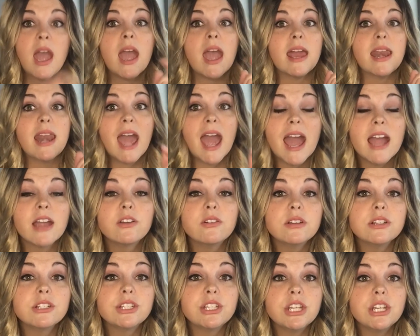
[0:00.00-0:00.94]
And
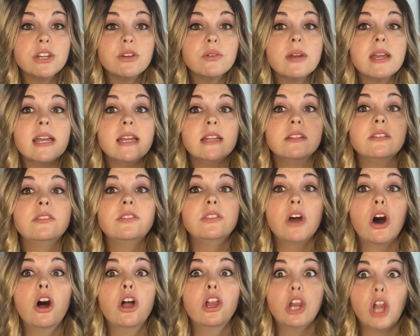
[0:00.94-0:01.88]
Hagrid's queue is
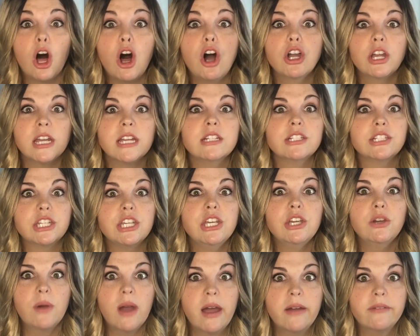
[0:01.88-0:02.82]
the longest
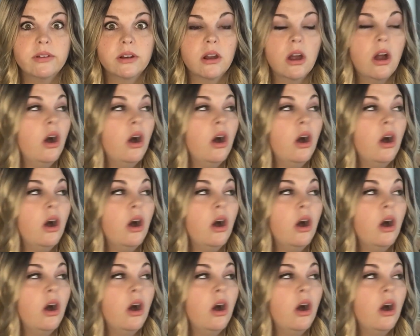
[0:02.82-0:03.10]
queue ever.